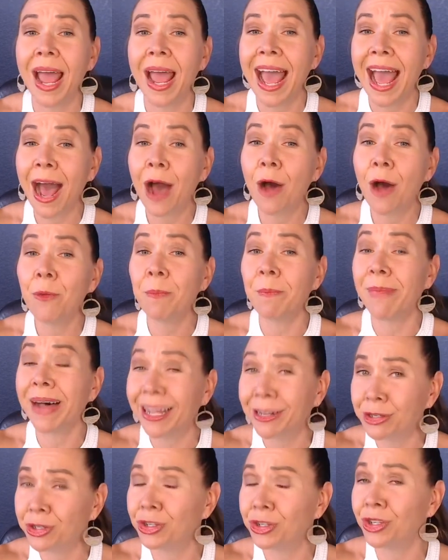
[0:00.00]
how
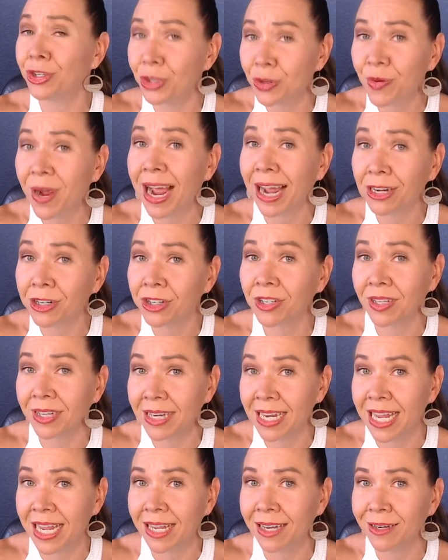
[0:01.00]
much you actually
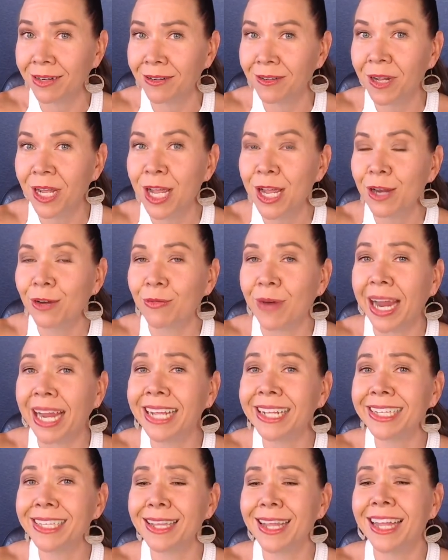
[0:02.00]
need,
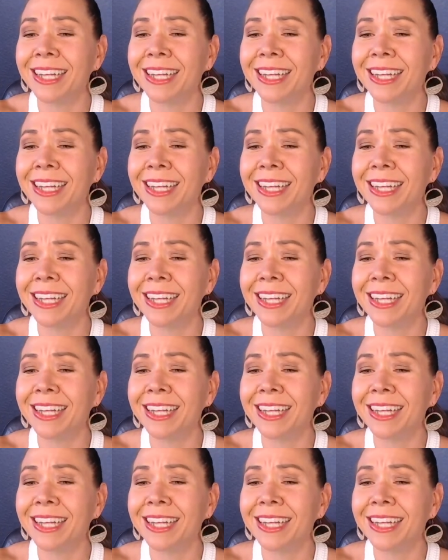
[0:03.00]
right?